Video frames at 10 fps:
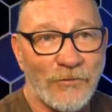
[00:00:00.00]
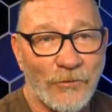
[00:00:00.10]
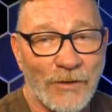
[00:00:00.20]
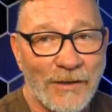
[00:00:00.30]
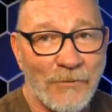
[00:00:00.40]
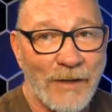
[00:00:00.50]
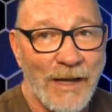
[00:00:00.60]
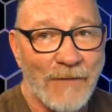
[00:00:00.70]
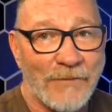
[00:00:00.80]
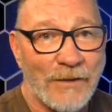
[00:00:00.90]
screen that we
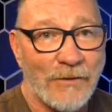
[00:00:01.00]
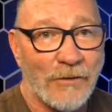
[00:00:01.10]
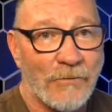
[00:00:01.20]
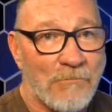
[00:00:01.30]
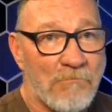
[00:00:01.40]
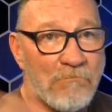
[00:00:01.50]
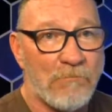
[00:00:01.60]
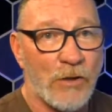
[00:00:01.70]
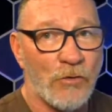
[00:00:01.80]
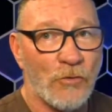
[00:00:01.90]
have here,
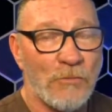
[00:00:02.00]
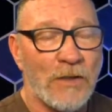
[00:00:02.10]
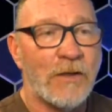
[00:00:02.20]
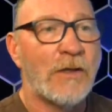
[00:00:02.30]
boom,